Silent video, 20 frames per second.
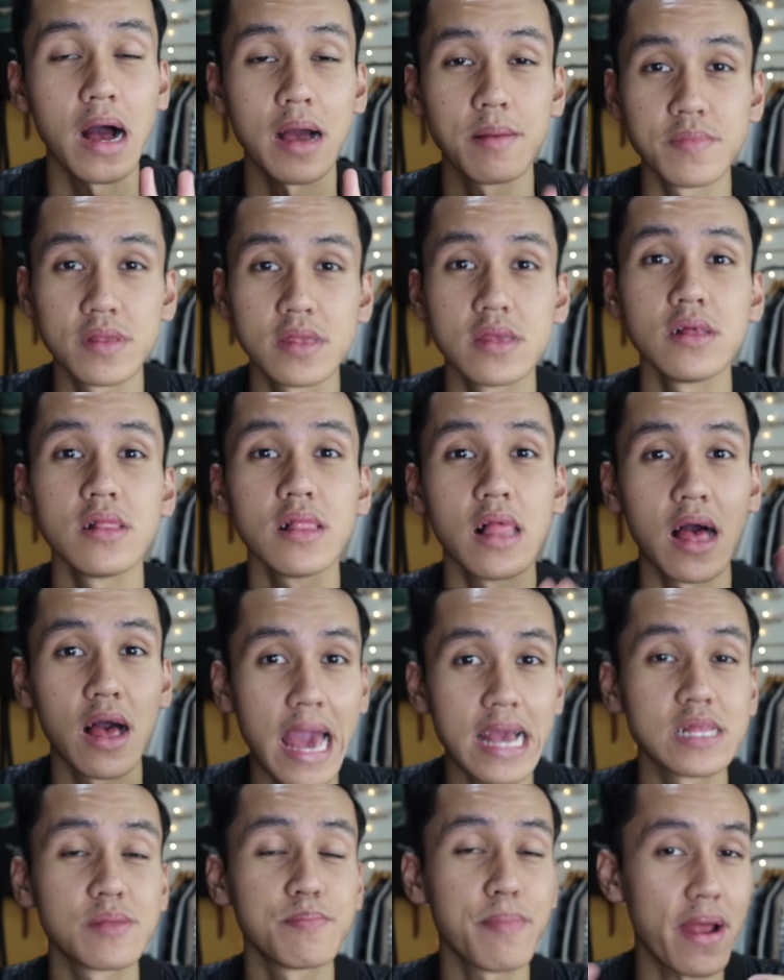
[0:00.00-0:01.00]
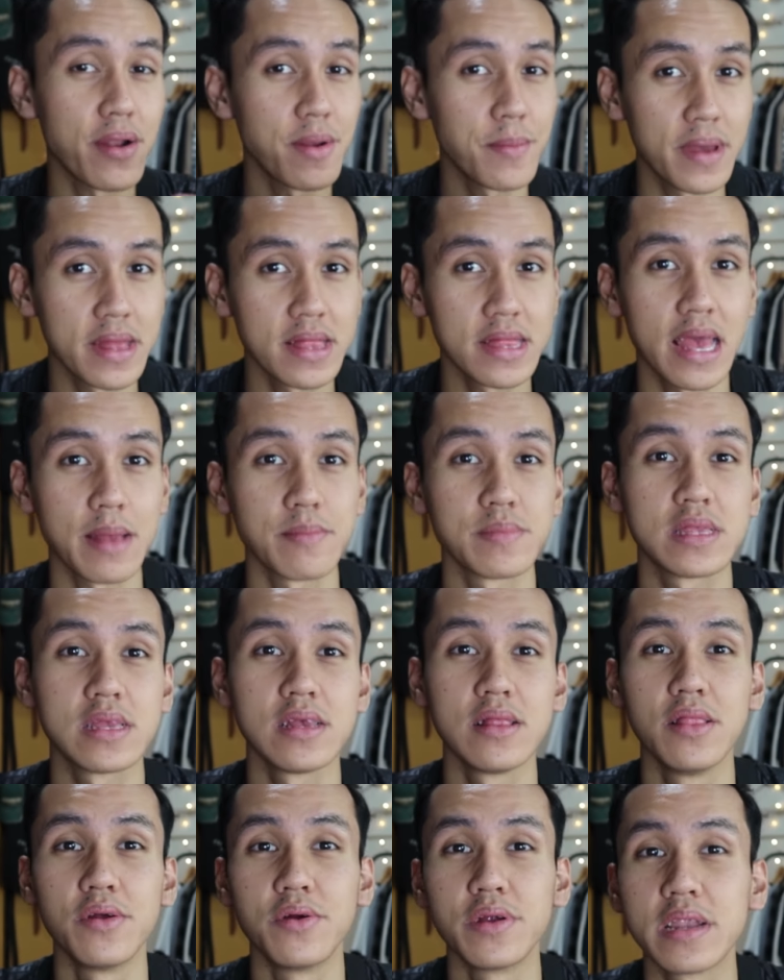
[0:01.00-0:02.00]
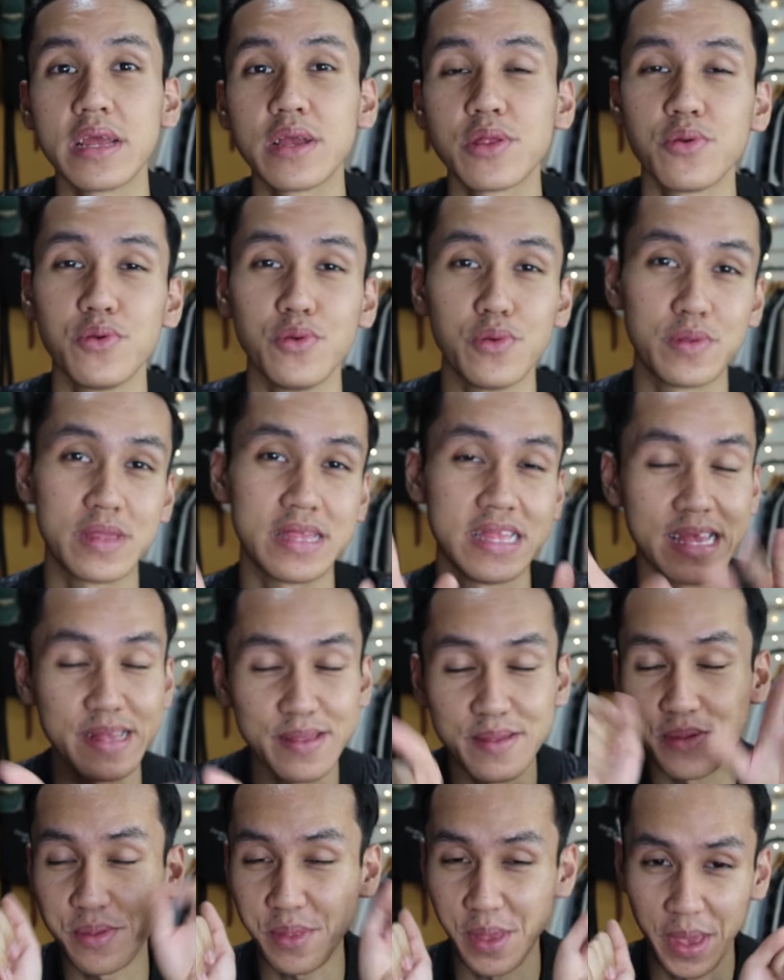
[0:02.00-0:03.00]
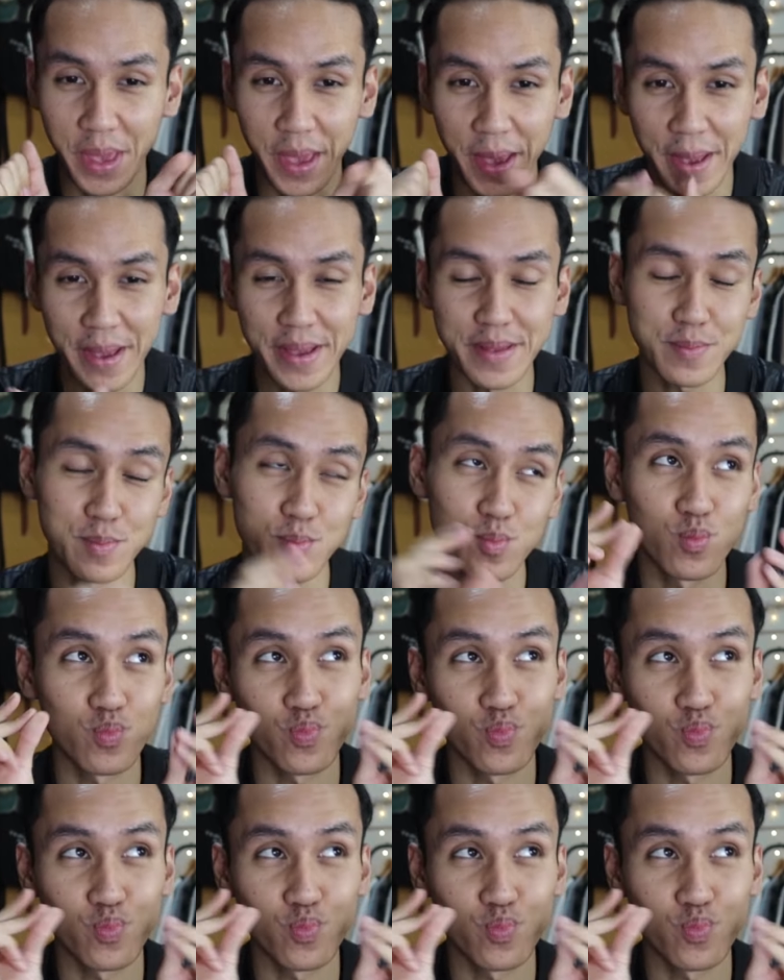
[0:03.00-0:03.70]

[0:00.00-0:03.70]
I'm still experimenting and still learning to use this thing.